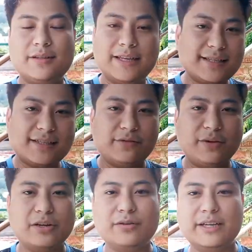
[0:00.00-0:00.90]
Yes,
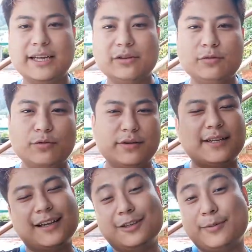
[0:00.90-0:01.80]
we are not taking two
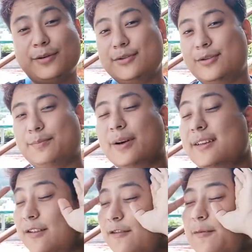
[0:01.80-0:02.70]
motorcycles because the
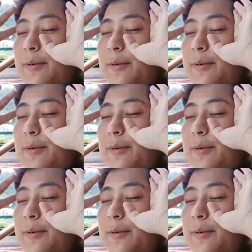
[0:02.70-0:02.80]
price of the